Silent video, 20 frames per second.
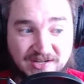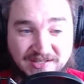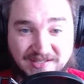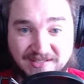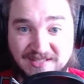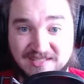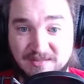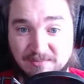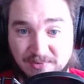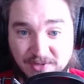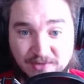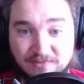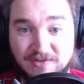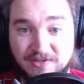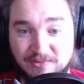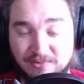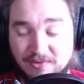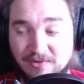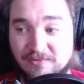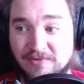And I think that's a
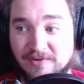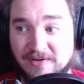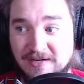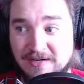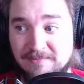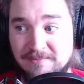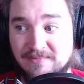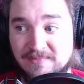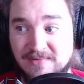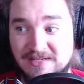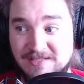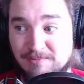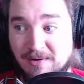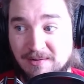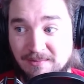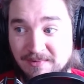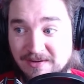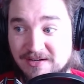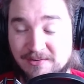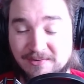perfect role for him. He's
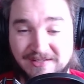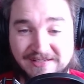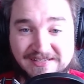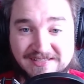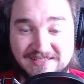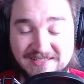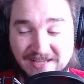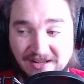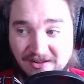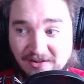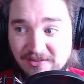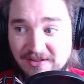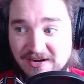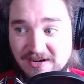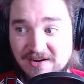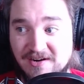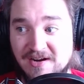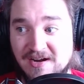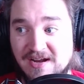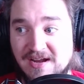probably going to really excel
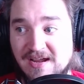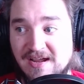there.